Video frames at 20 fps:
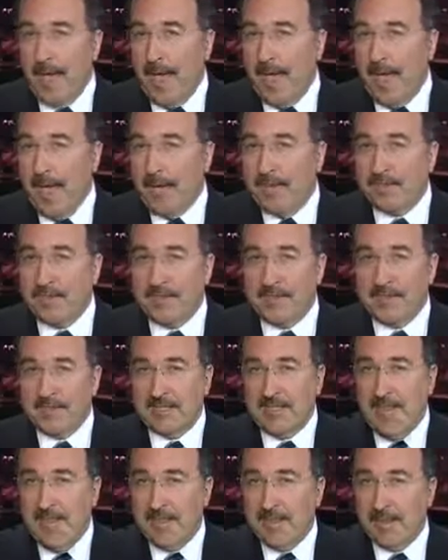And if
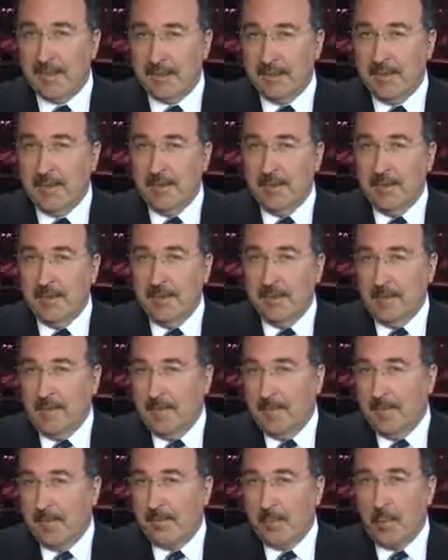December
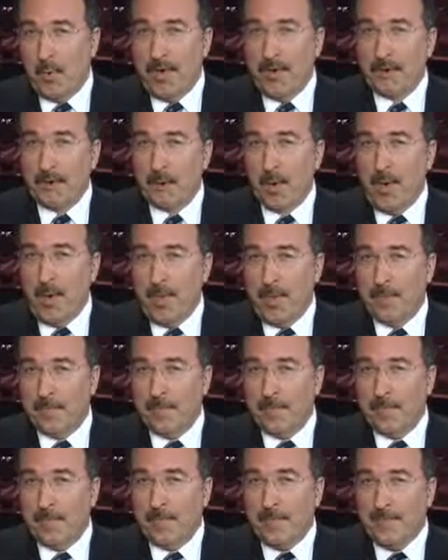of
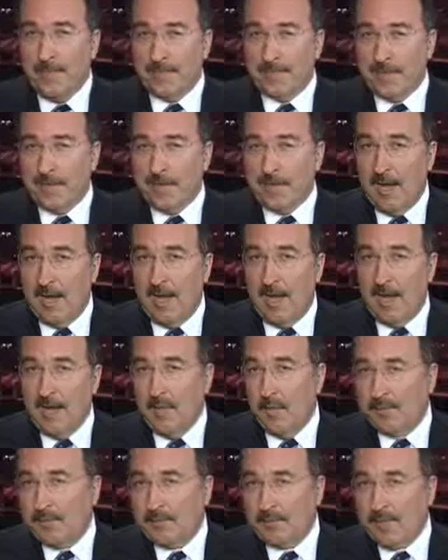2012 is the
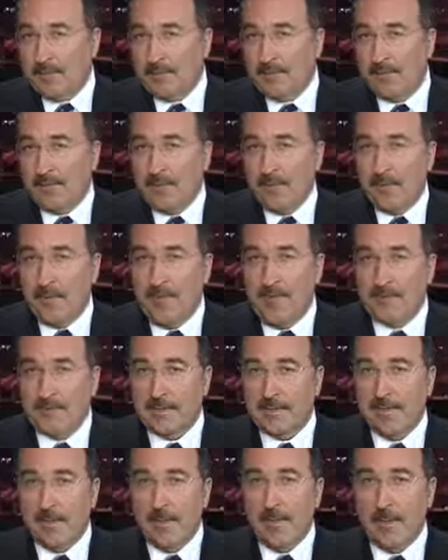time when the Secretary of
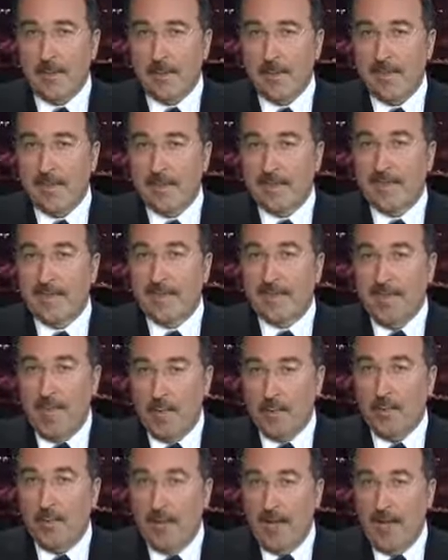Defense evaluated that
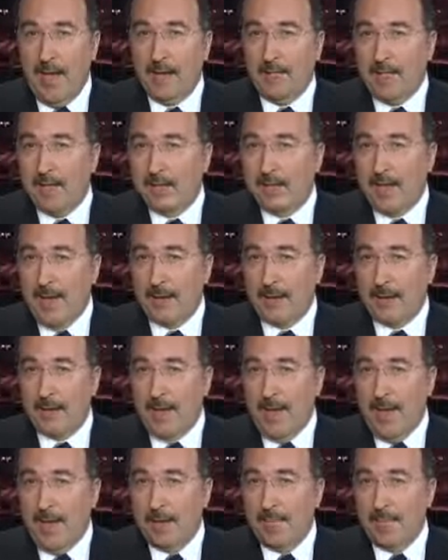they will have an atomic
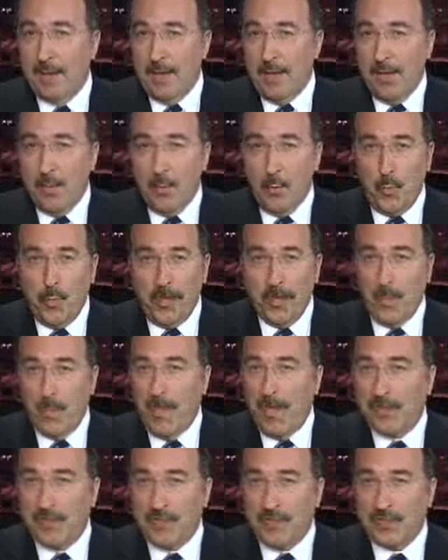bomb, we
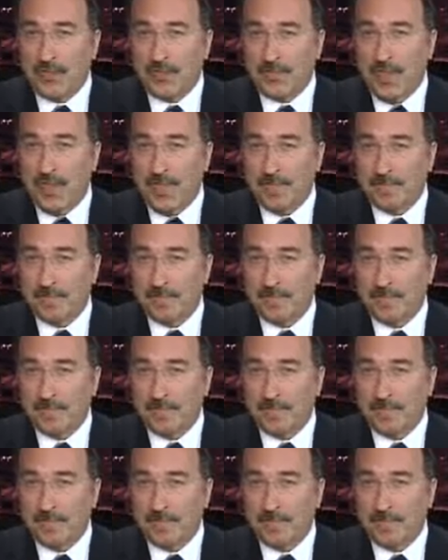don't have much time.